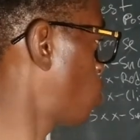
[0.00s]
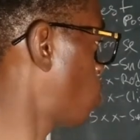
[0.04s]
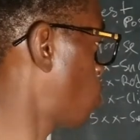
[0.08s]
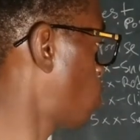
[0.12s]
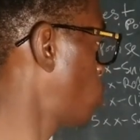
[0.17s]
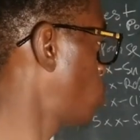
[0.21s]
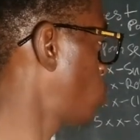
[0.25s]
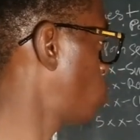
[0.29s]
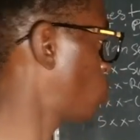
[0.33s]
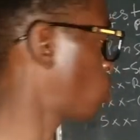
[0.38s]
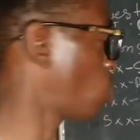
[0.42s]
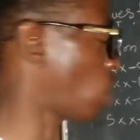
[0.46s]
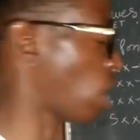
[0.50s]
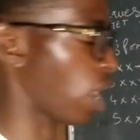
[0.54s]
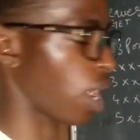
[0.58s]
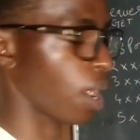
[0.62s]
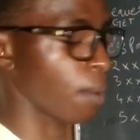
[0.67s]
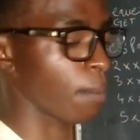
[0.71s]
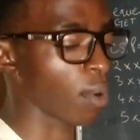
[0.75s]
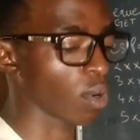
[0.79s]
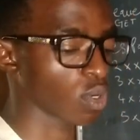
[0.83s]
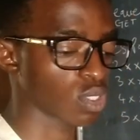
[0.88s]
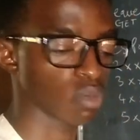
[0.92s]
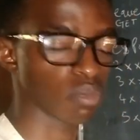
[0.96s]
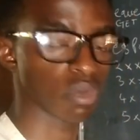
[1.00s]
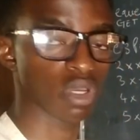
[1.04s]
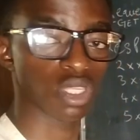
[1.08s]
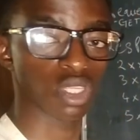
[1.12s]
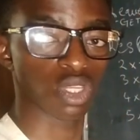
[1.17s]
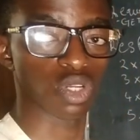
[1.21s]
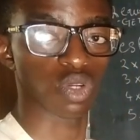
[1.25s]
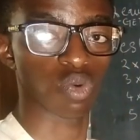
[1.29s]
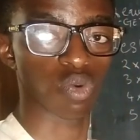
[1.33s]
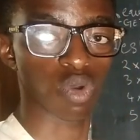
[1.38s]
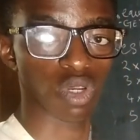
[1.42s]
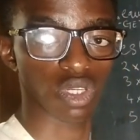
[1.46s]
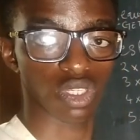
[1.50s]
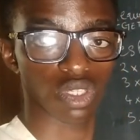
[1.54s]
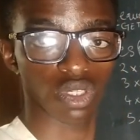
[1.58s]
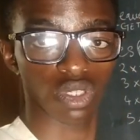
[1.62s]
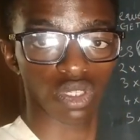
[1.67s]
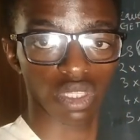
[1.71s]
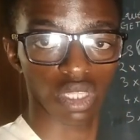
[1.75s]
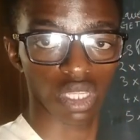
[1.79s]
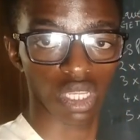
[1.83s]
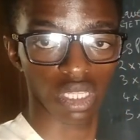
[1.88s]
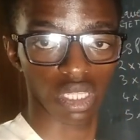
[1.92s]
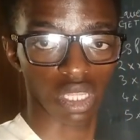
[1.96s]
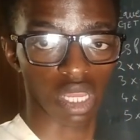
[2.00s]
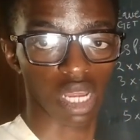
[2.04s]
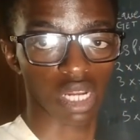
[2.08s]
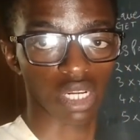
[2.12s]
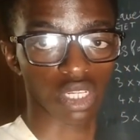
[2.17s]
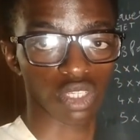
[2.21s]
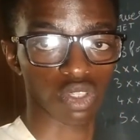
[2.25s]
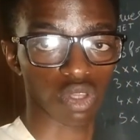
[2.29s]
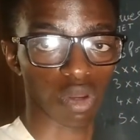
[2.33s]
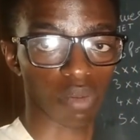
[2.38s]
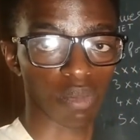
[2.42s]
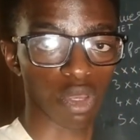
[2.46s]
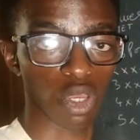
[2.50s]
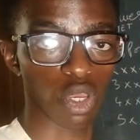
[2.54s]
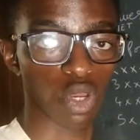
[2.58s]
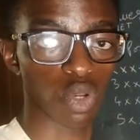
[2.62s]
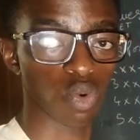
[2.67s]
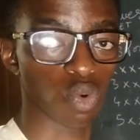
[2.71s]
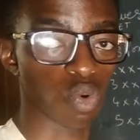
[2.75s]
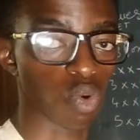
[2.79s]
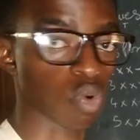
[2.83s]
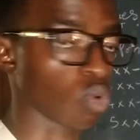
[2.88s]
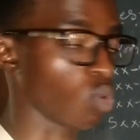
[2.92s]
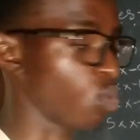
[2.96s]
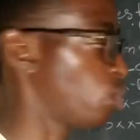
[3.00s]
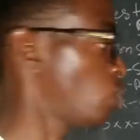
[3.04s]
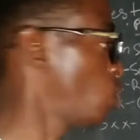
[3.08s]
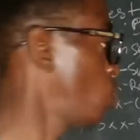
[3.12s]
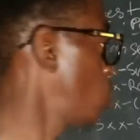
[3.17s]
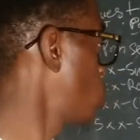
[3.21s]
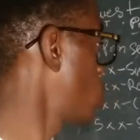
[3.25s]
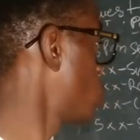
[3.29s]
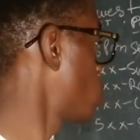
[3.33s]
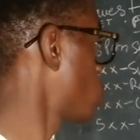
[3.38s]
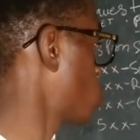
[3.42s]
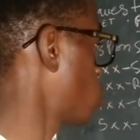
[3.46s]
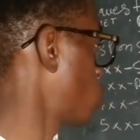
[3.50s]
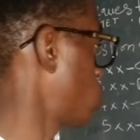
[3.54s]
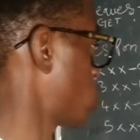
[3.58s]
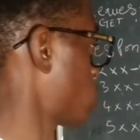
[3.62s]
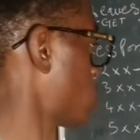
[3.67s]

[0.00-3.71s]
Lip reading: when you about to make the request there is some error occur. So the